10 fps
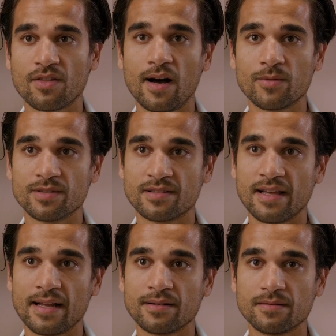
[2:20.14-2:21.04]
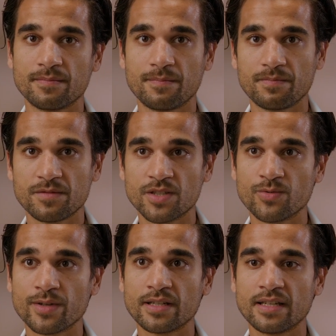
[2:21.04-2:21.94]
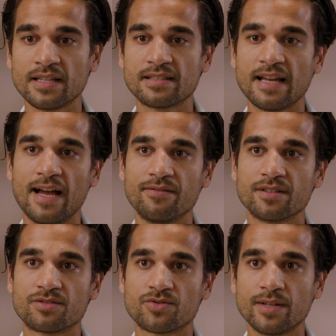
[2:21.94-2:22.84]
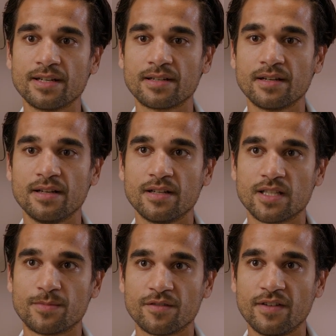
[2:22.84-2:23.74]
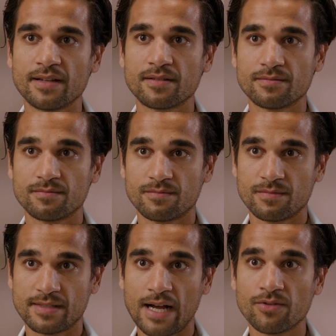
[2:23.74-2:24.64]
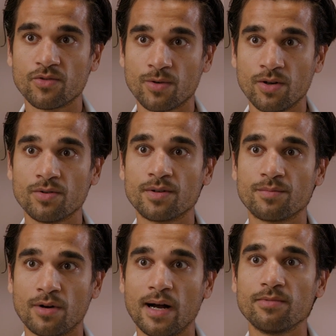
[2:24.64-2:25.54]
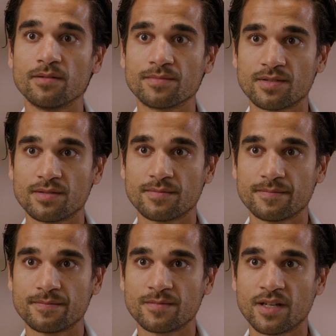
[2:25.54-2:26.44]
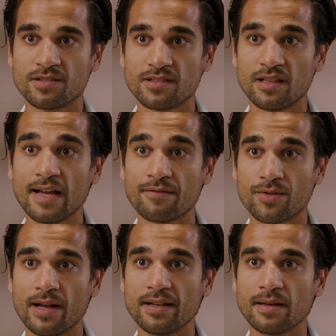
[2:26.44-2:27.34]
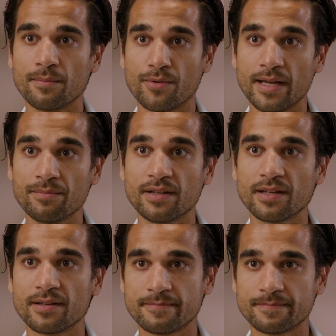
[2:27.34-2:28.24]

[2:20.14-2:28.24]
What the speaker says: thought was that she really needs to have this treated to prevent down the road problems such as a life-threatening brain bleed.